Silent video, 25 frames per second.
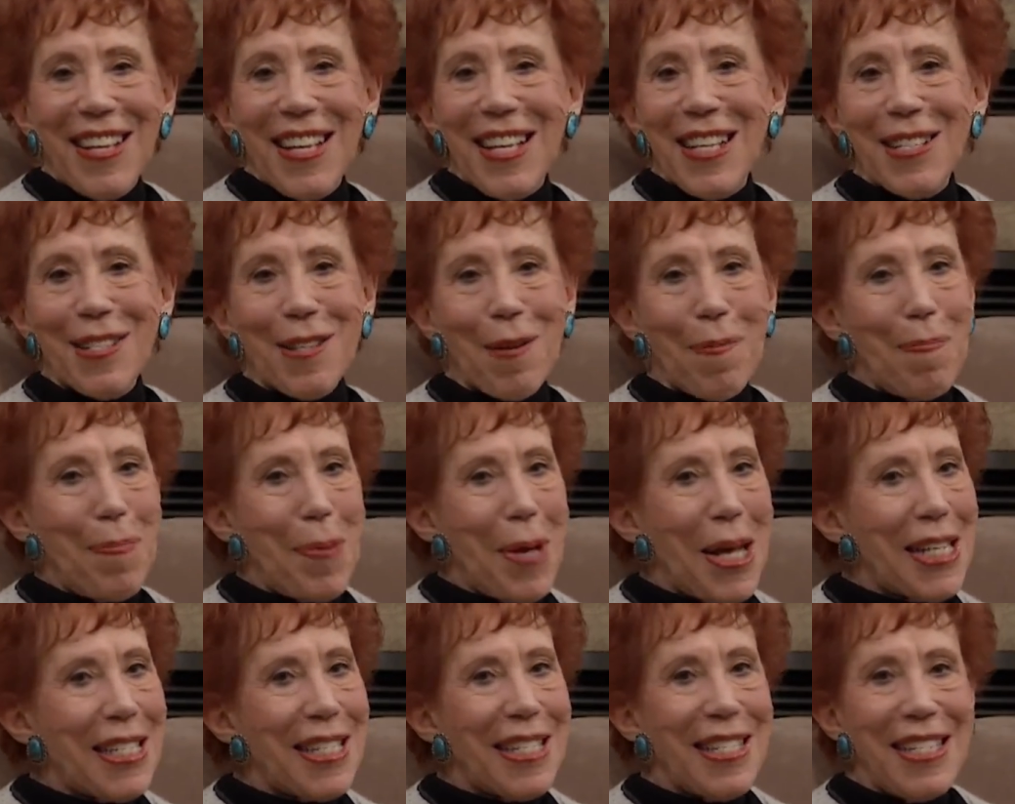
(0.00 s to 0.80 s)
is the
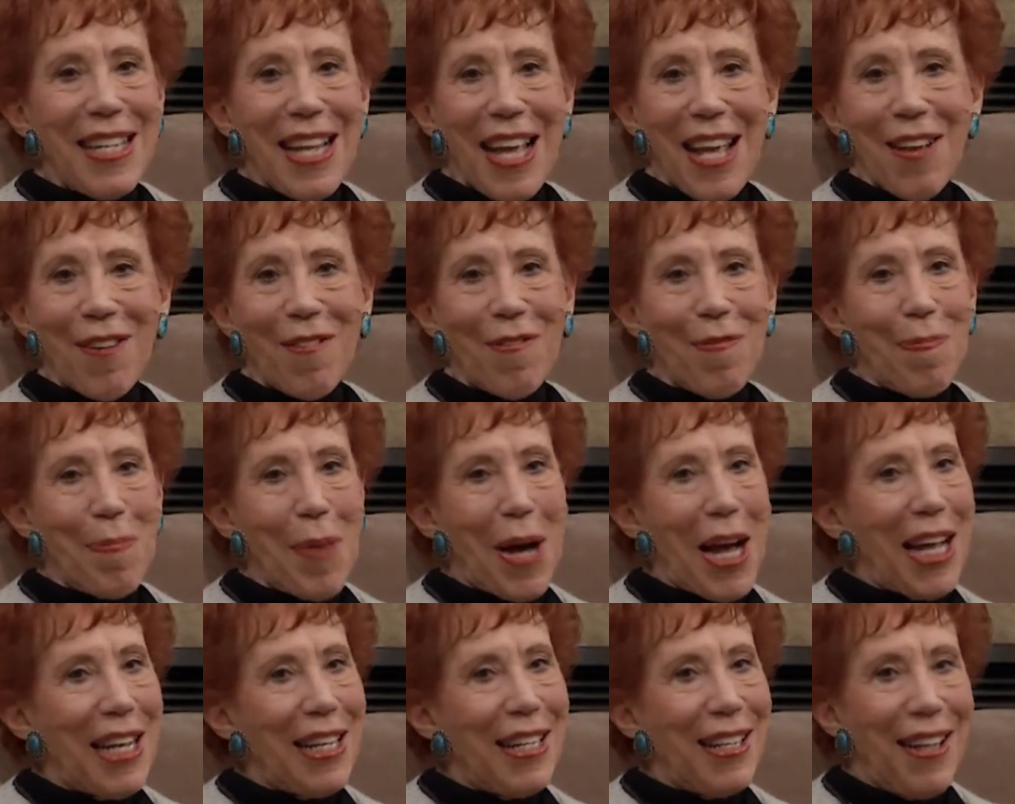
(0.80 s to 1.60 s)
best day of
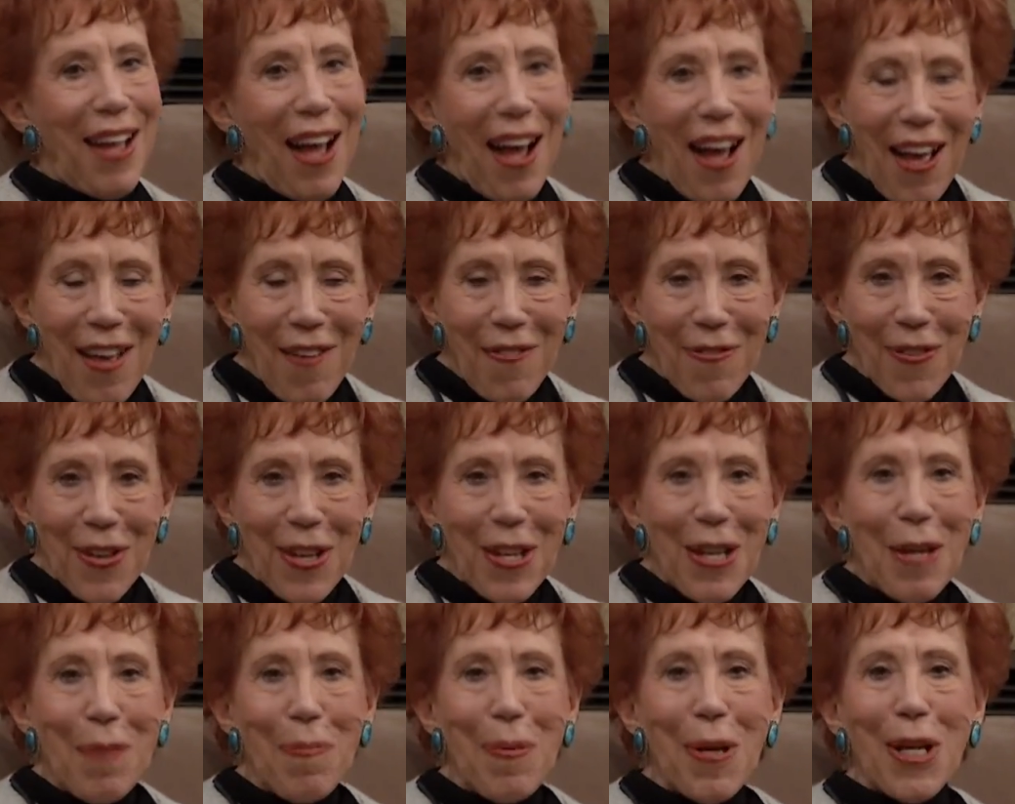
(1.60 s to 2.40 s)
my life
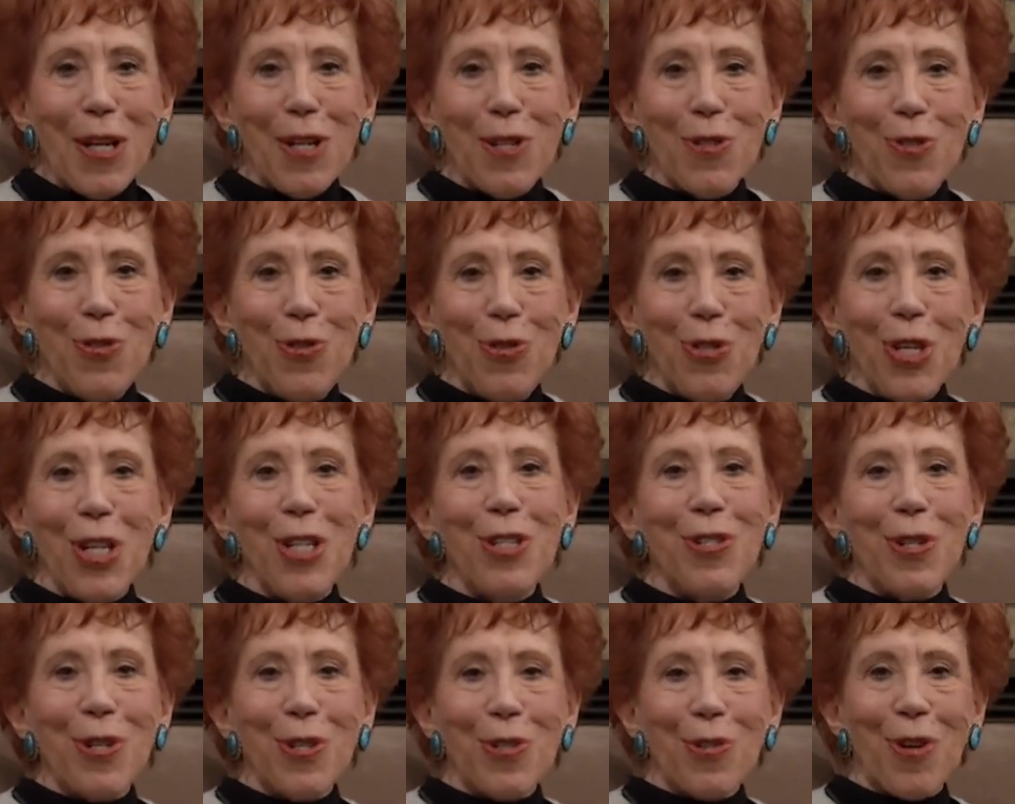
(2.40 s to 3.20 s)
because
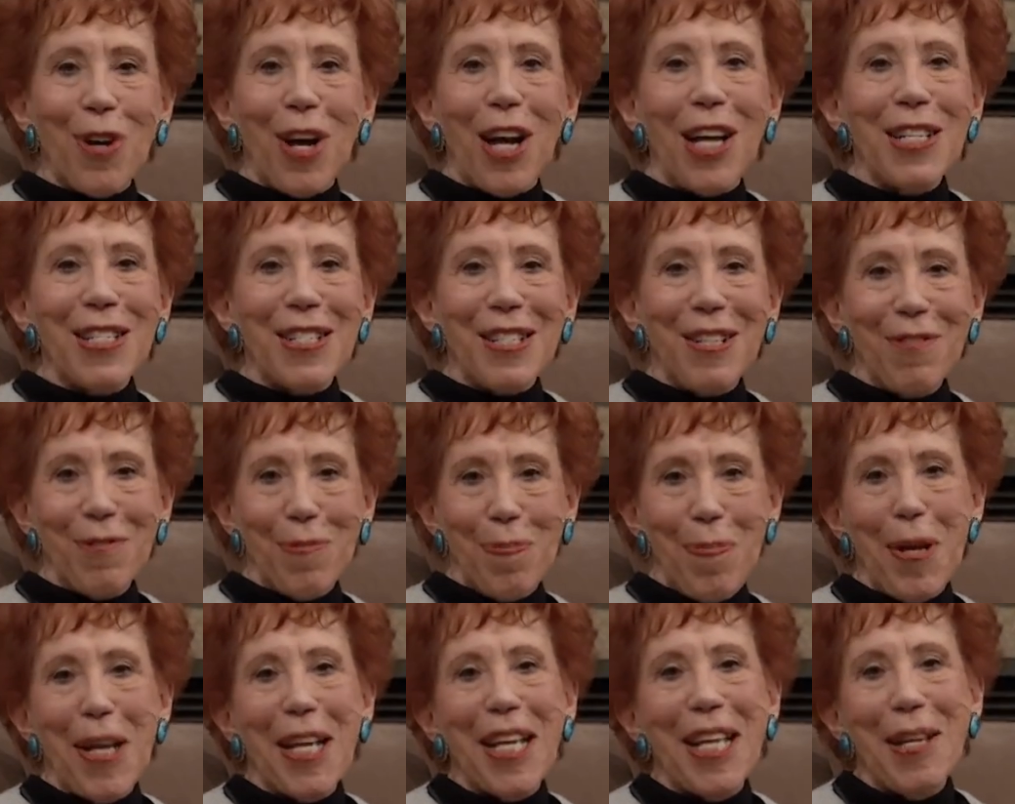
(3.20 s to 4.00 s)
Jesus Christ is
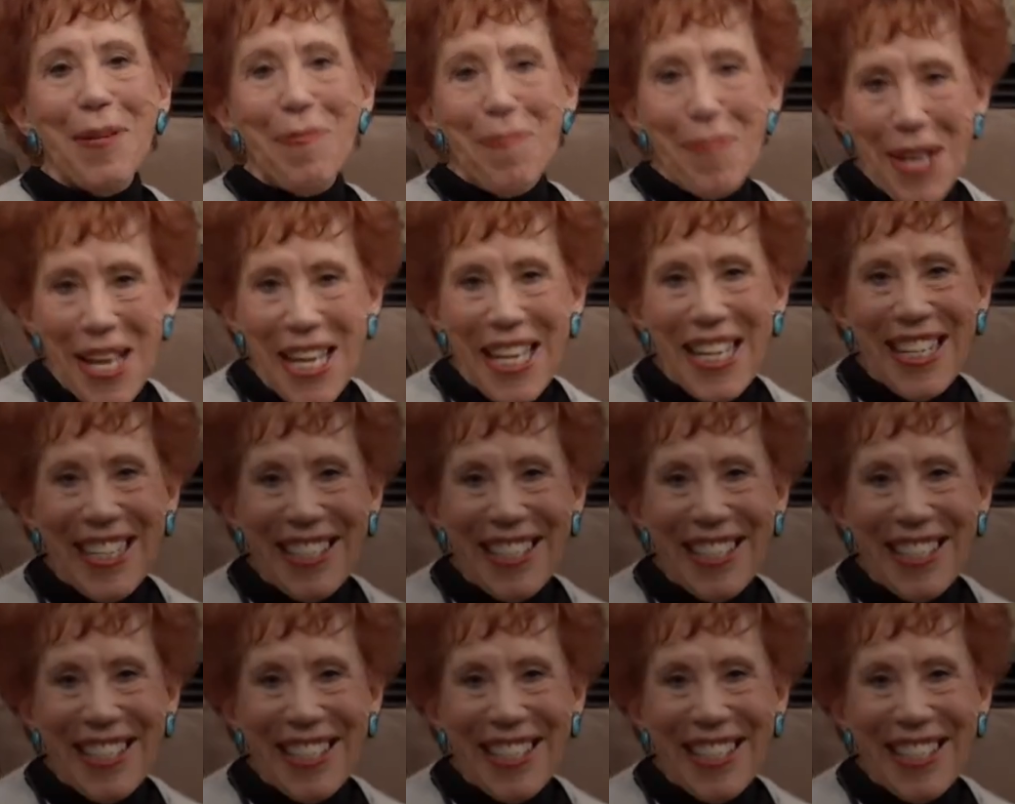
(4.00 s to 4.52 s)
big in me.